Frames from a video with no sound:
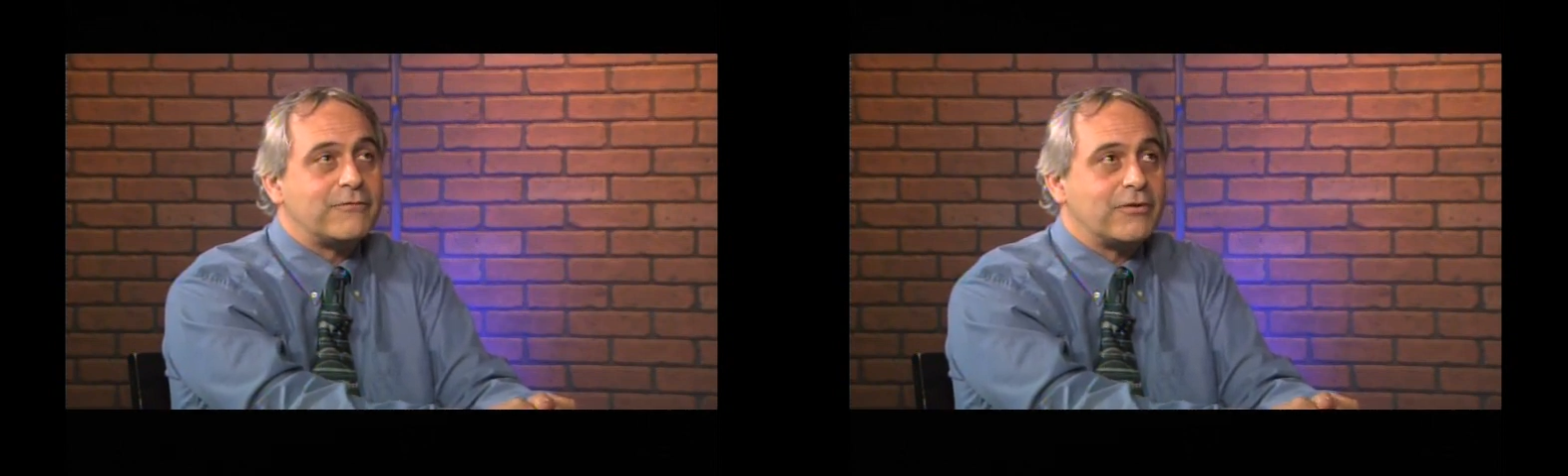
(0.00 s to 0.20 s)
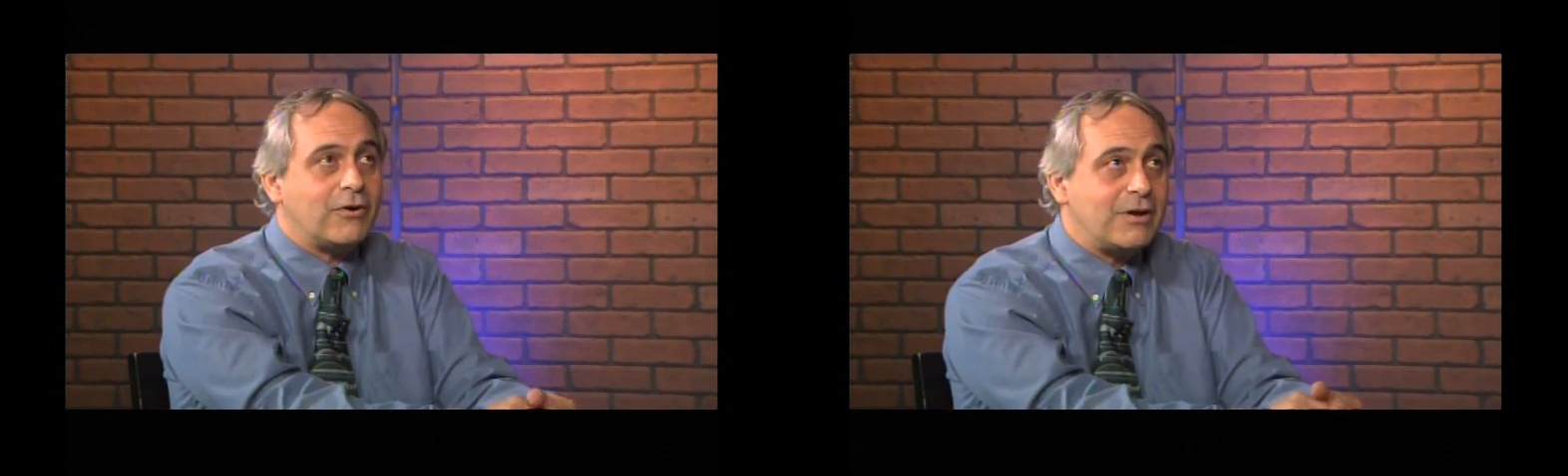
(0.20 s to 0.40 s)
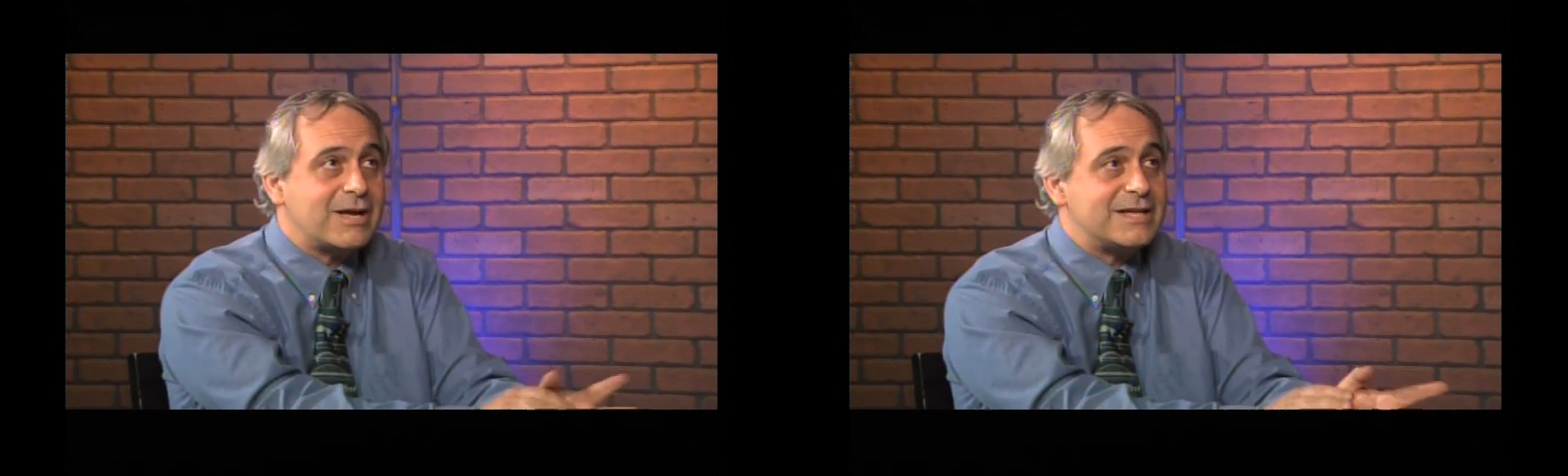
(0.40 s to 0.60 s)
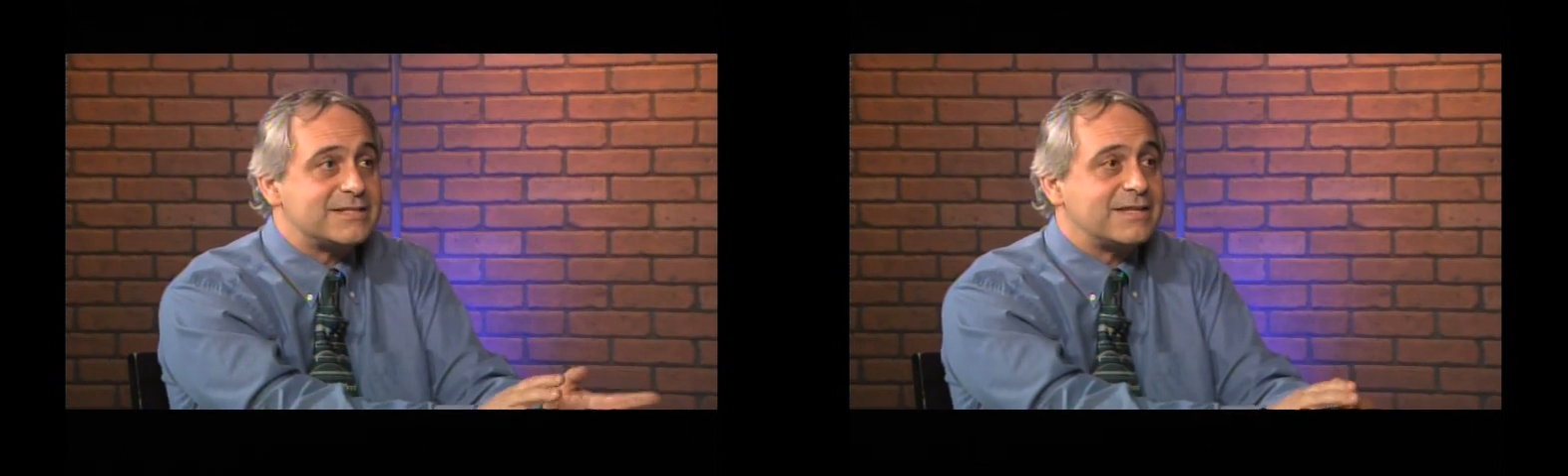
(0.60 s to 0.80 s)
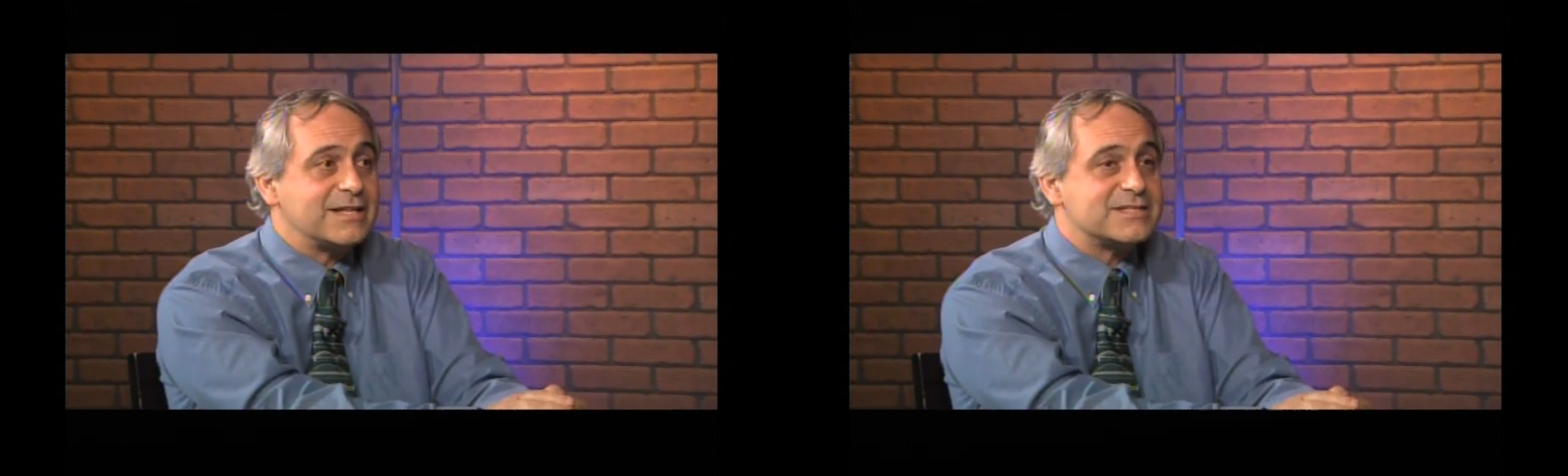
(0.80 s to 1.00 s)
for all kinds
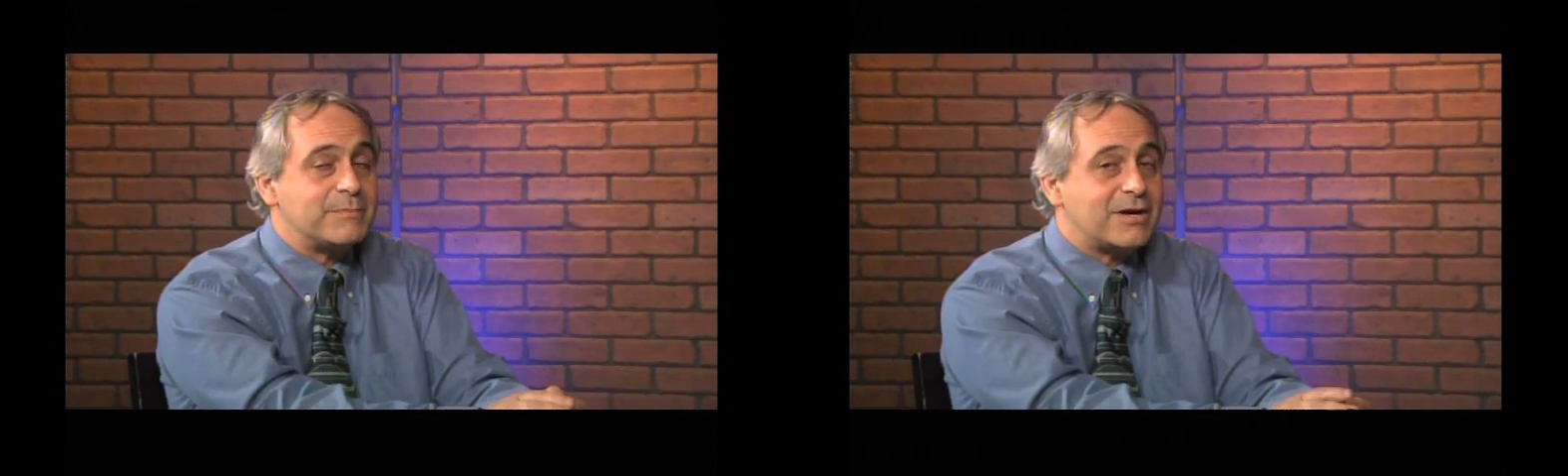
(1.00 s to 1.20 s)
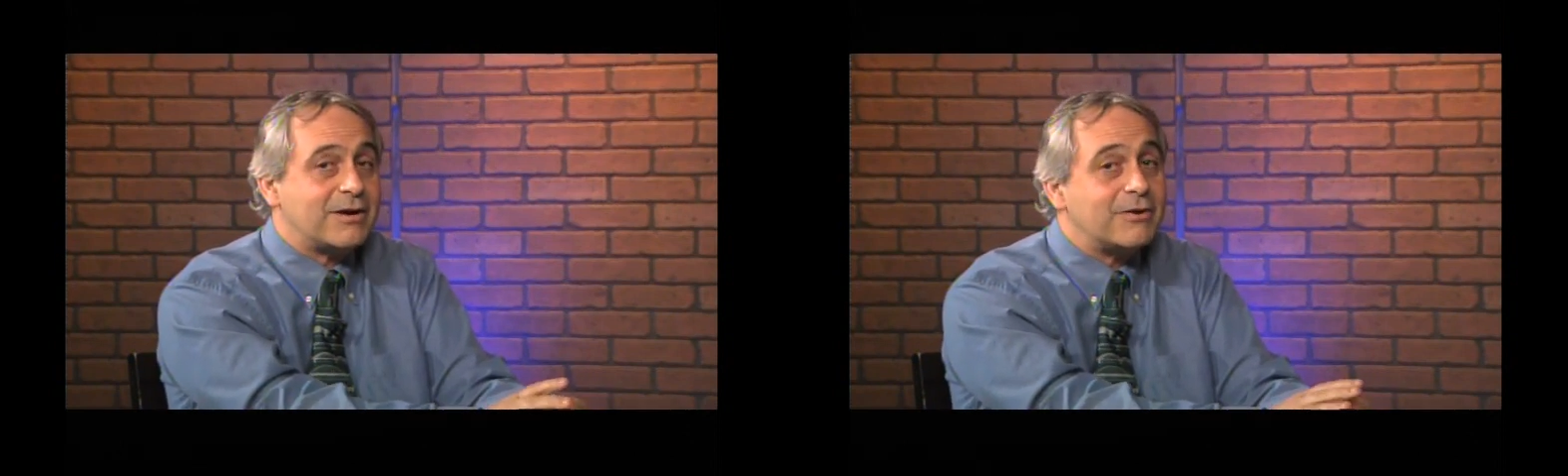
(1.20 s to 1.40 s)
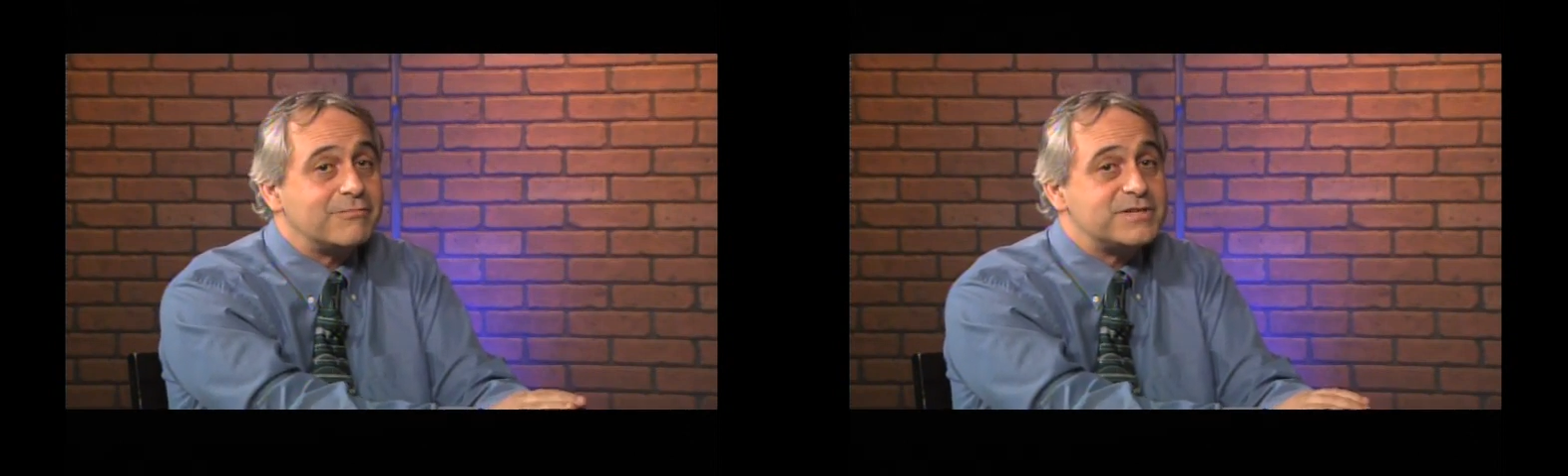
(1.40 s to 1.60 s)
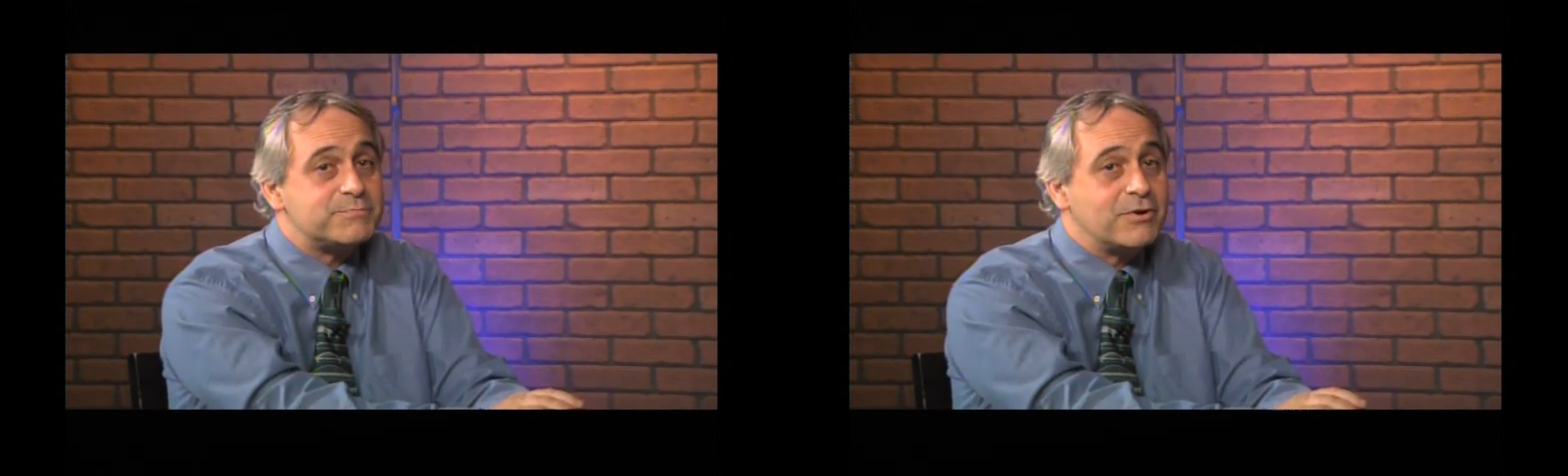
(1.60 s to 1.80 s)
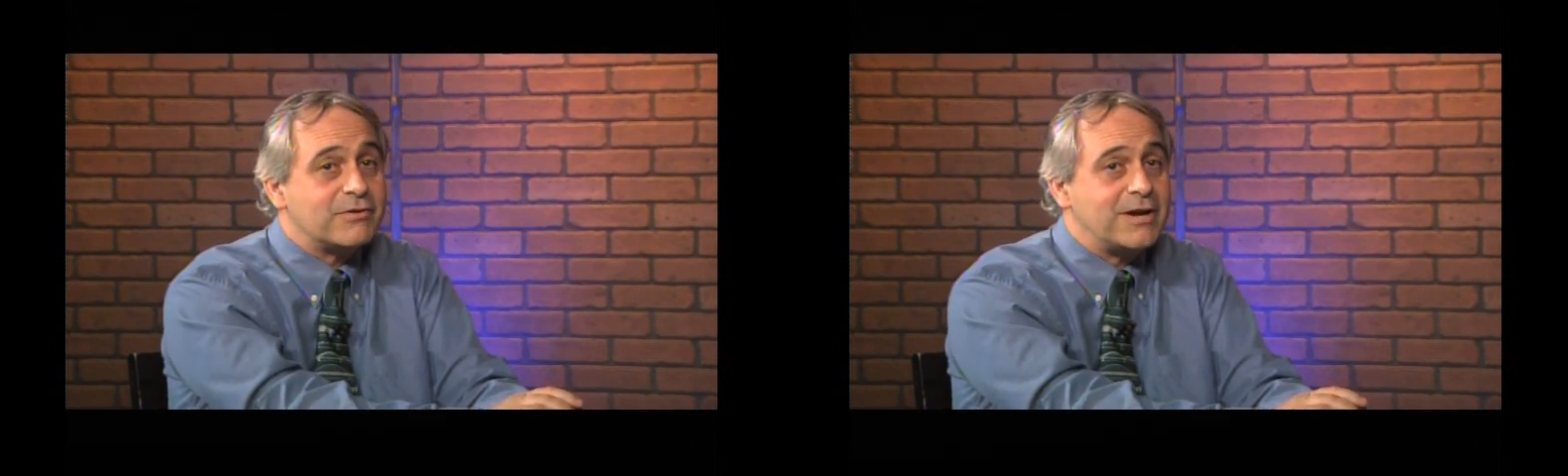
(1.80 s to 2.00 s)
of things about our outreach
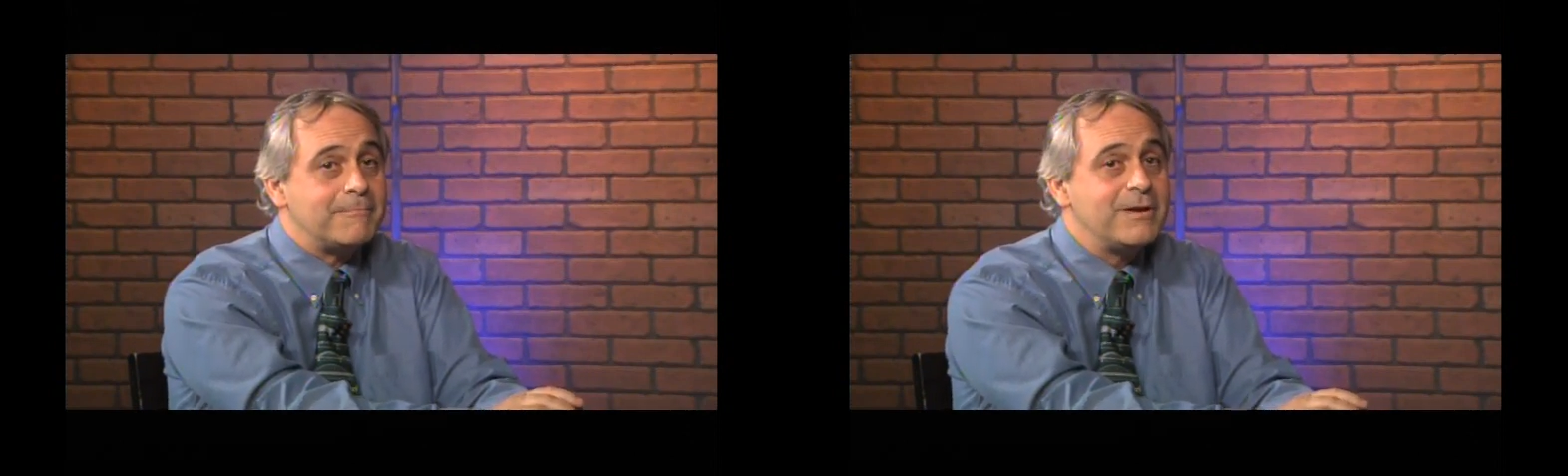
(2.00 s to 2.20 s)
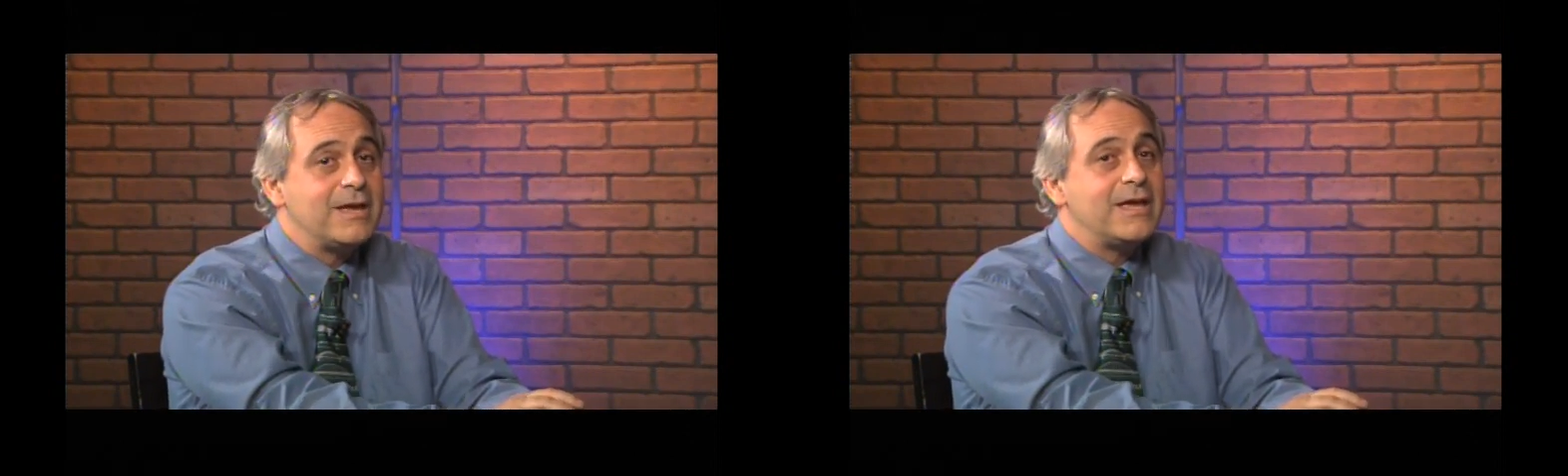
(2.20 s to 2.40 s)
program,